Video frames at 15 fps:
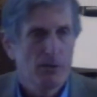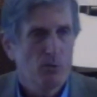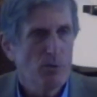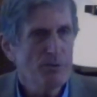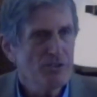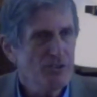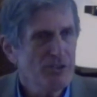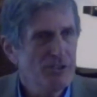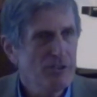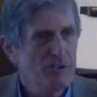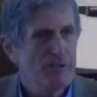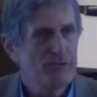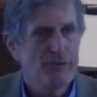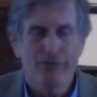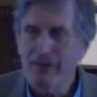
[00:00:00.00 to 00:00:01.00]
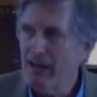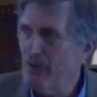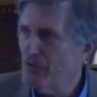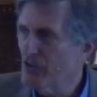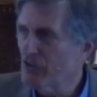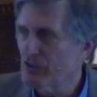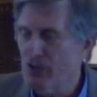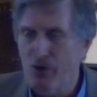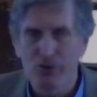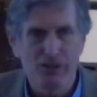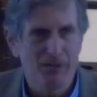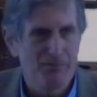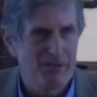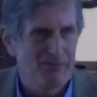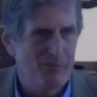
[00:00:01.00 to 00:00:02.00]
What would you do if you found the stone
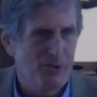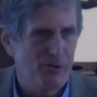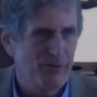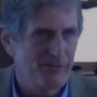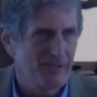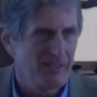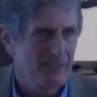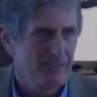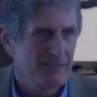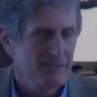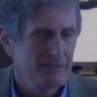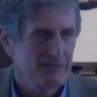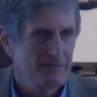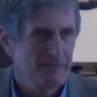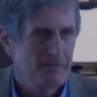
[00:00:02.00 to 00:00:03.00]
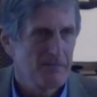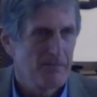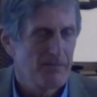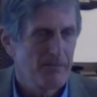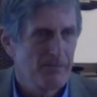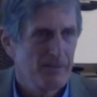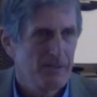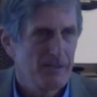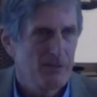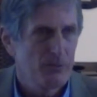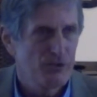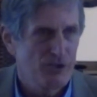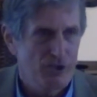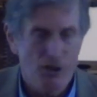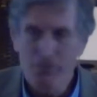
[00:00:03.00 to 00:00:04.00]
had been moved?
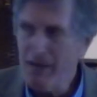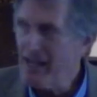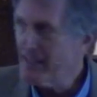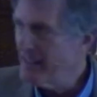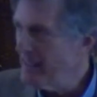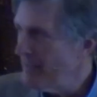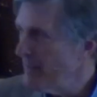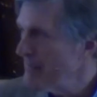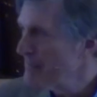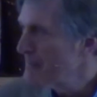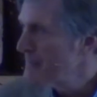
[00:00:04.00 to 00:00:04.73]
Would you go back in?